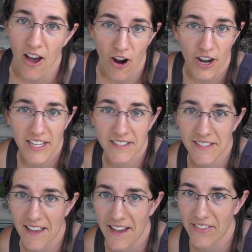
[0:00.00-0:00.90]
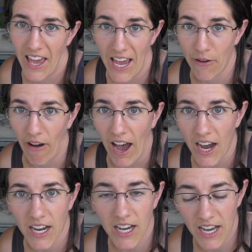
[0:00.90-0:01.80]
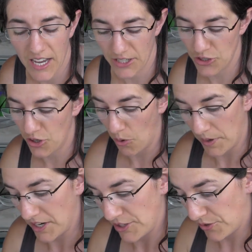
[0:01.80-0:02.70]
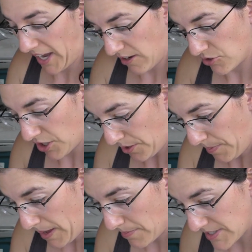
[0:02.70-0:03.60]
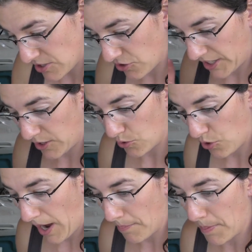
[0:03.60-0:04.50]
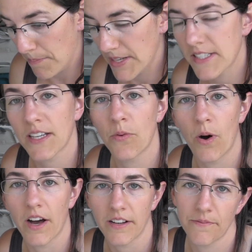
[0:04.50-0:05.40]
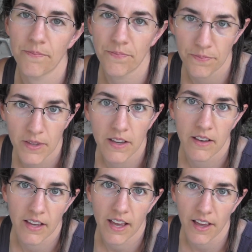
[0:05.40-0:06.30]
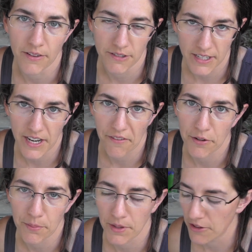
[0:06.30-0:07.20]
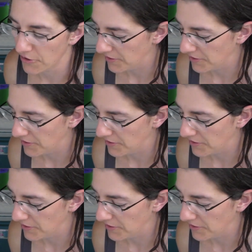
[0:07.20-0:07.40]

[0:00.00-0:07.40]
that are inside the hay rack, and you go in and you count all your babies and you're like, oh crap, I'm missing one. And inevitably they're